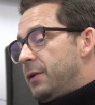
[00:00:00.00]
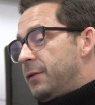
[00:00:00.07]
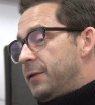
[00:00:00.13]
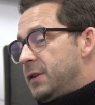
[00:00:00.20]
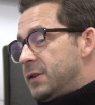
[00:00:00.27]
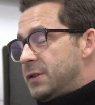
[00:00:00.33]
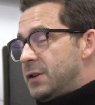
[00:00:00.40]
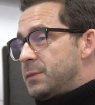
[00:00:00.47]

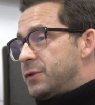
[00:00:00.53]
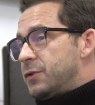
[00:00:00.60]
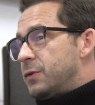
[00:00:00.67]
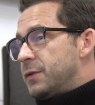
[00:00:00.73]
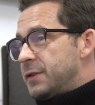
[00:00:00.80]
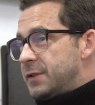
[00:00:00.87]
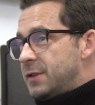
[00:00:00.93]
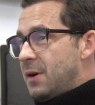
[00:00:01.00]
both in terms of
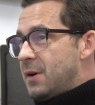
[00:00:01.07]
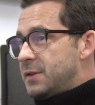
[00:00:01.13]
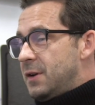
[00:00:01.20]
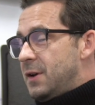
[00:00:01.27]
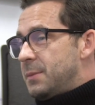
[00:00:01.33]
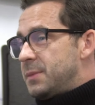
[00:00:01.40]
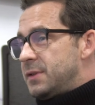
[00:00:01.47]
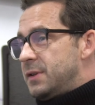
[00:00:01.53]
sort of the
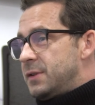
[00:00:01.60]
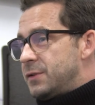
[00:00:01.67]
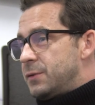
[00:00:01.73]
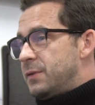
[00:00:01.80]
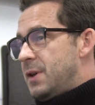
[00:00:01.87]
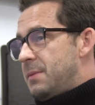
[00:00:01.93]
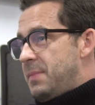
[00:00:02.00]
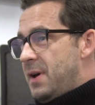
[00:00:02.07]
startups and
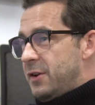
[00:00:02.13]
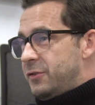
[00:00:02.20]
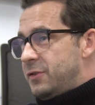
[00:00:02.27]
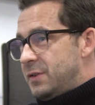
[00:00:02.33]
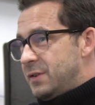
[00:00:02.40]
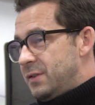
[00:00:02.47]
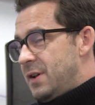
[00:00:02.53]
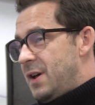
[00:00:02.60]
sort of their
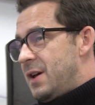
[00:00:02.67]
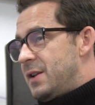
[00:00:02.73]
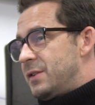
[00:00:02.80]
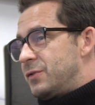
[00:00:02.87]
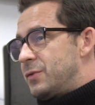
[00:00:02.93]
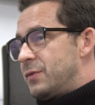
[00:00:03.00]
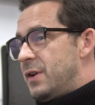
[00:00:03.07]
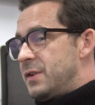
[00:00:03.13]
passion
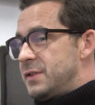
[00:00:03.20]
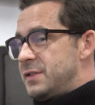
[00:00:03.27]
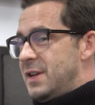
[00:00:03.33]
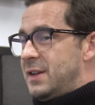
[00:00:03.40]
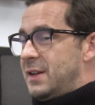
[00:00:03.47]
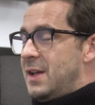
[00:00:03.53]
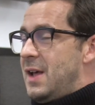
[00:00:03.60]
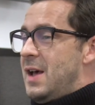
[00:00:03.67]
and sort of
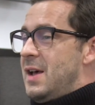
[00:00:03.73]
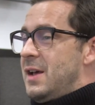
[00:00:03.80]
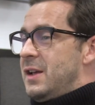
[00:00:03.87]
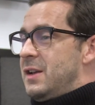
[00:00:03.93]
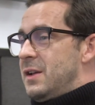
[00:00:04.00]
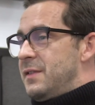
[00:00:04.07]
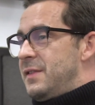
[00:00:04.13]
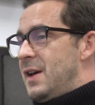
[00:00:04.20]
understanding
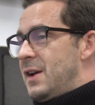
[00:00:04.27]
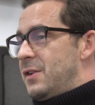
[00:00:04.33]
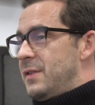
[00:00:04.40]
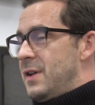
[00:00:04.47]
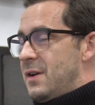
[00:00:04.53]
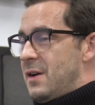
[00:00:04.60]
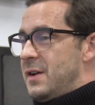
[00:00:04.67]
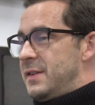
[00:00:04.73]
you know, their,
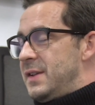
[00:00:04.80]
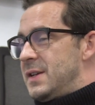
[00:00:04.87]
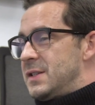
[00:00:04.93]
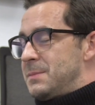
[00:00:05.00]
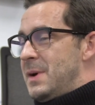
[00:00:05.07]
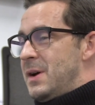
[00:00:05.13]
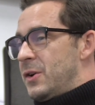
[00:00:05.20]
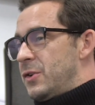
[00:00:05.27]
their
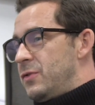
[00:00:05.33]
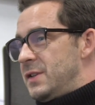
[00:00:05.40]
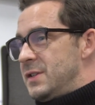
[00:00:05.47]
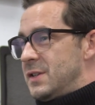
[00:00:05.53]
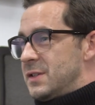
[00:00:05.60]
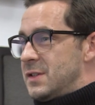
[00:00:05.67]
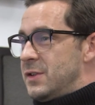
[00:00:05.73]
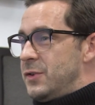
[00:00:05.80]
ideas about
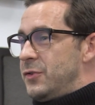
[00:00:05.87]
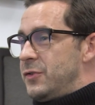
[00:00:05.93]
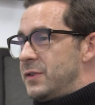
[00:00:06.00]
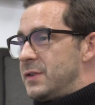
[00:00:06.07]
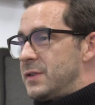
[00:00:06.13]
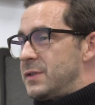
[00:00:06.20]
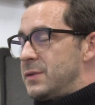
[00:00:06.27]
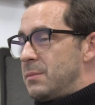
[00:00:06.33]
creating
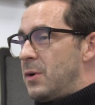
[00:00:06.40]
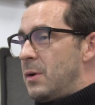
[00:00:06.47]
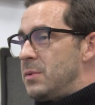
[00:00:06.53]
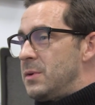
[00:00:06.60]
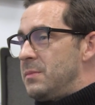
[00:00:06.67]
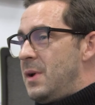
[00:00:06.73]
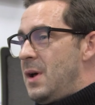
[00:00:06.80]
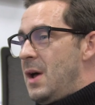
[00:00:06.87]
solutions to a
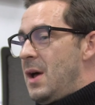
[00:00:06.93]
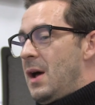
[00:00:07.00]
problem.